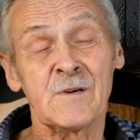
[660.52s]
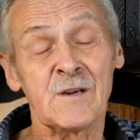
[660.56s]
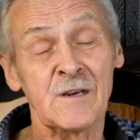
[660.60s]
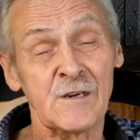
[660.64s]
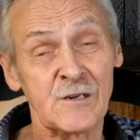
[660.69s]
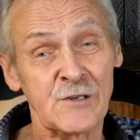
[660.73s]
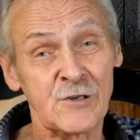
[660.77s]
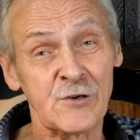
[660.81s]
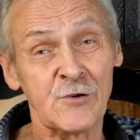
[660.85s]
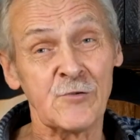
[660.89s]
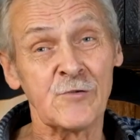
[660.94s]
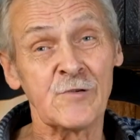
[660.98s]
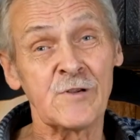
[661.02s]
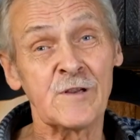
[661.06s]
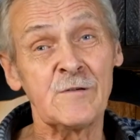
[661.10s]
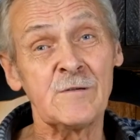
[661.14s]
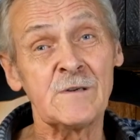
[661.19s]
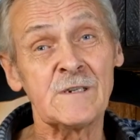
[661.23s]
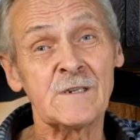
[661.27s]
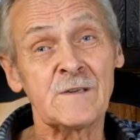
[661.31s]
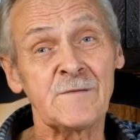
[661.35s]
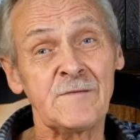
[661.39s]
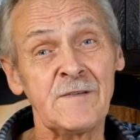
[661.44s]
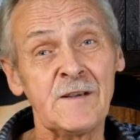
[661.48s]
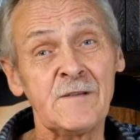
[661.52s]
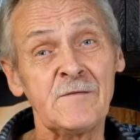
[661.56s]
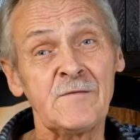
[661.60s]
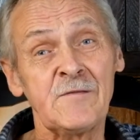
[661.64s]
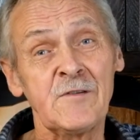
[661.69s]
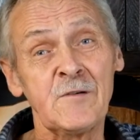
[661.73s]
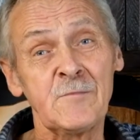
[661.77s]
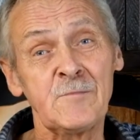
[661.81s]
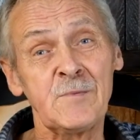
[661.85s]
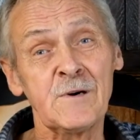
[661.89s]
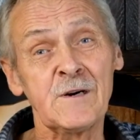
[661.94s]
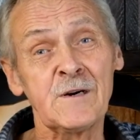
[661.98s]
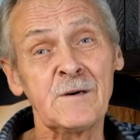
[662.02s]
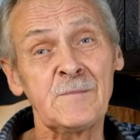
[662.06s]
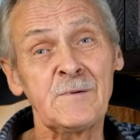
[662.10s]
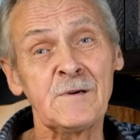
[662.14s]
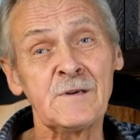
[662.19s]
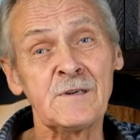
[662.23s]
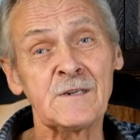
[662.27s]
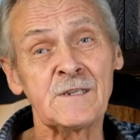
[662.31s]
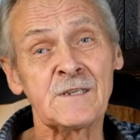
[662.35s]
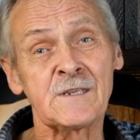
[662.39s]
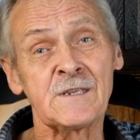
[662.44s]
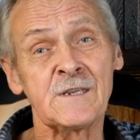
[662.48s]
I assure you it's fit for
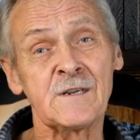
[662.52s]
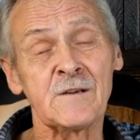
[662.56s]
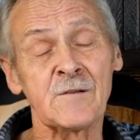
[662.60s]
purpose.